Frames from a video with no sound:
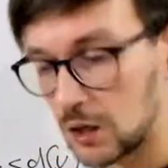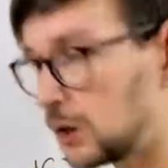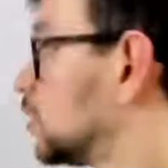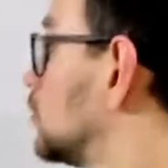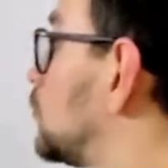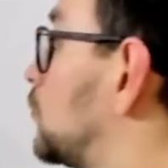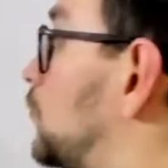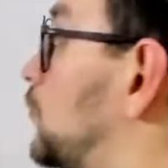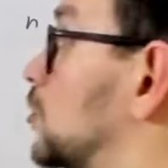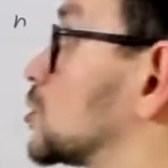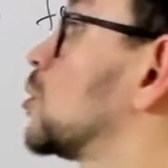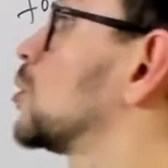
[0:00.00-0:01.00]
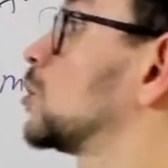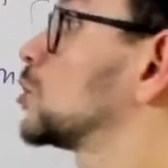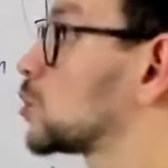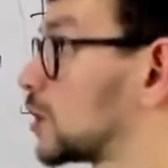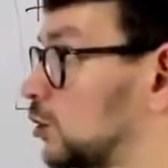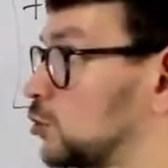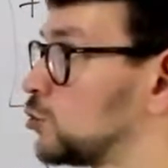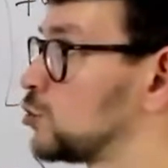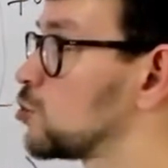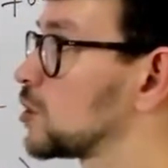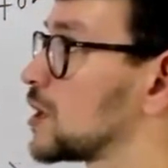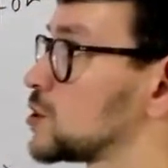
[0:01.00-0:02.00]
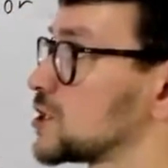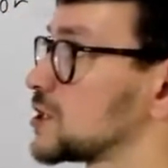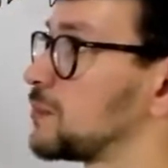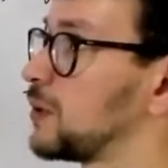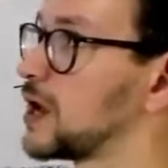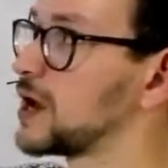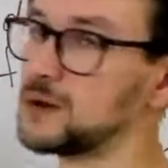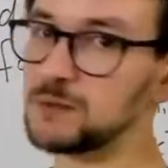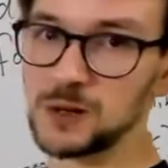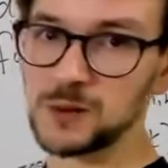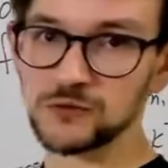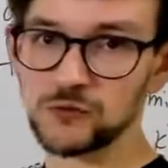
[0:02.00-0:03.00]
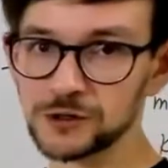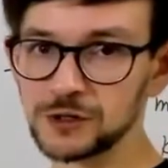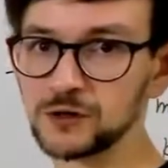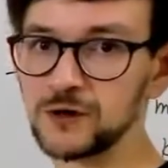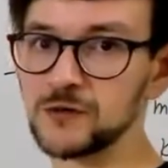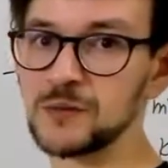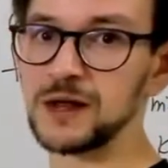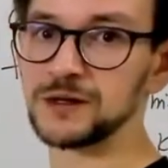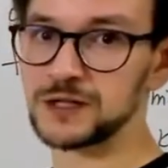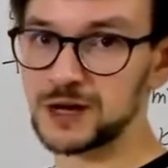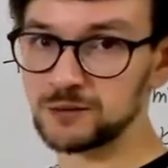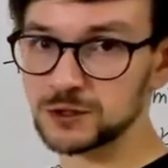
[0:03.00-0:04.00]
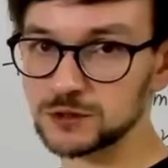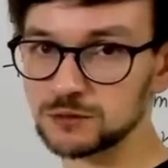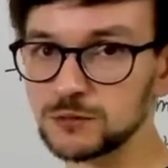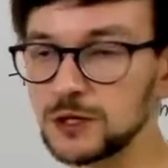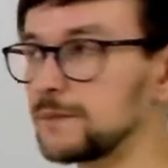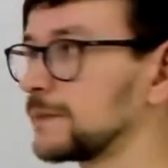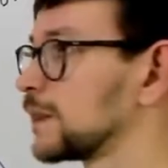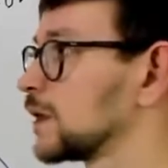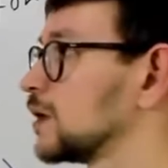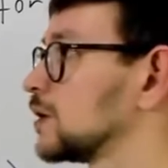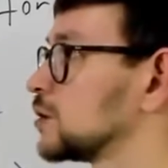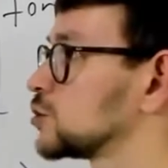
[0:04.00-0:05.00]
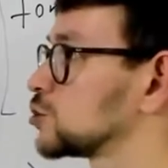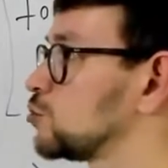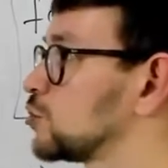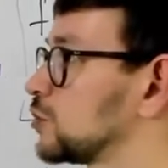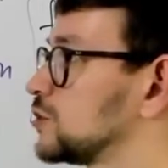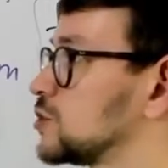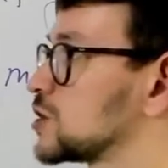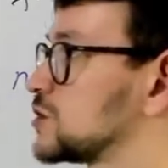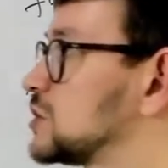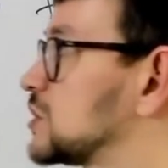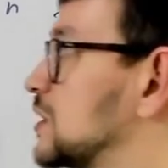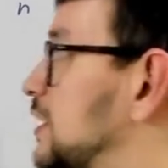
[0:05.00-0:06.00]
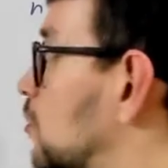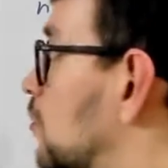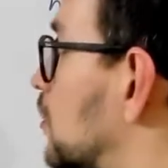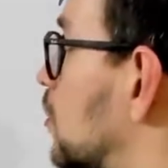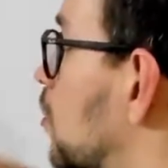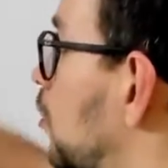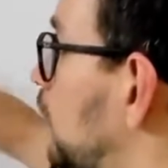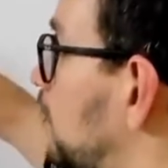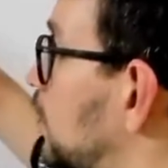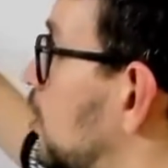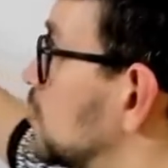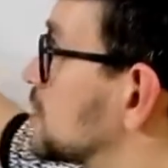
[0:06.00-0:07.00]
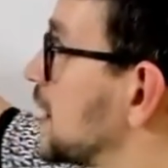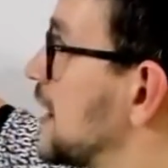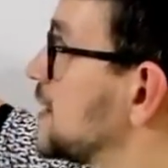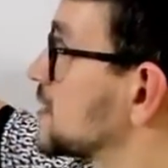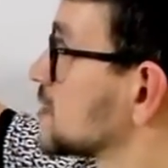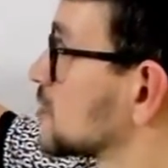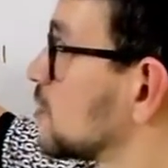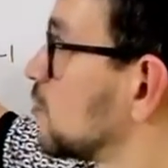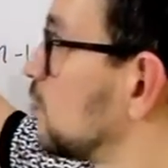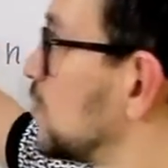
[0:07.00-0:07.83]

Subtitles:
Well, first, what you can do, you can just apply Bellman-Ford algorithm n times. Yeah. So you can just iterate over all nodes S,